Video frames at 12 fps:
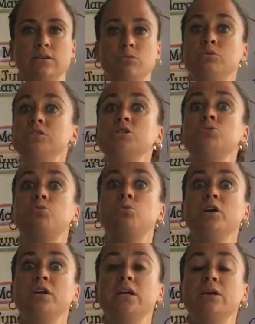We're just
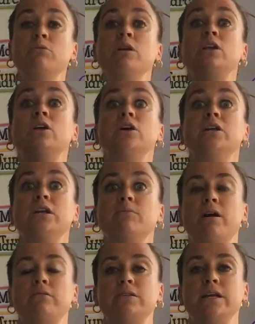working, we're learning
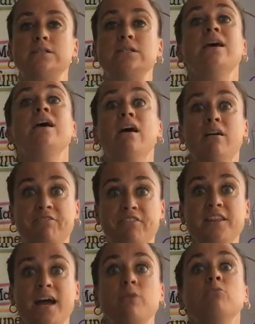about things. And for
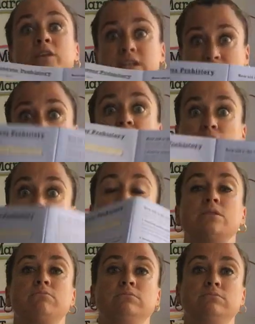that, we need to use
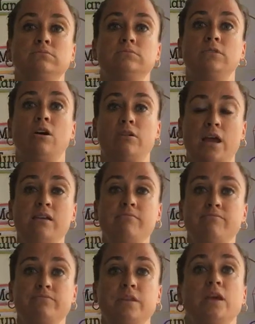them. Okay?
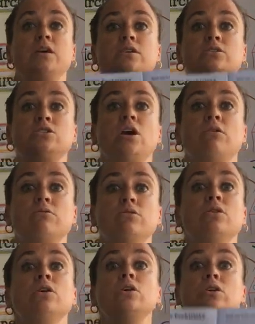So,
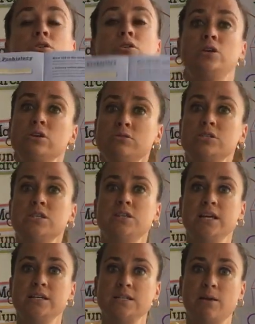use the
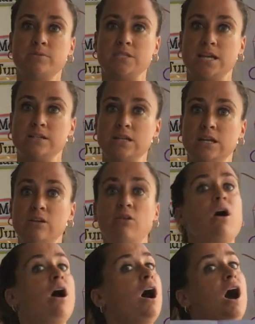things I'm sending you.
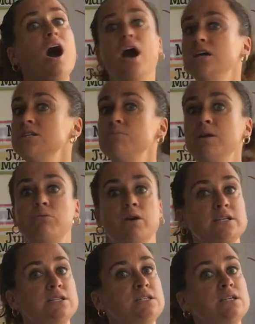Ask me
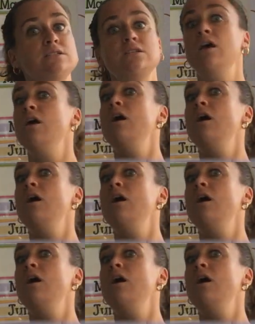questions.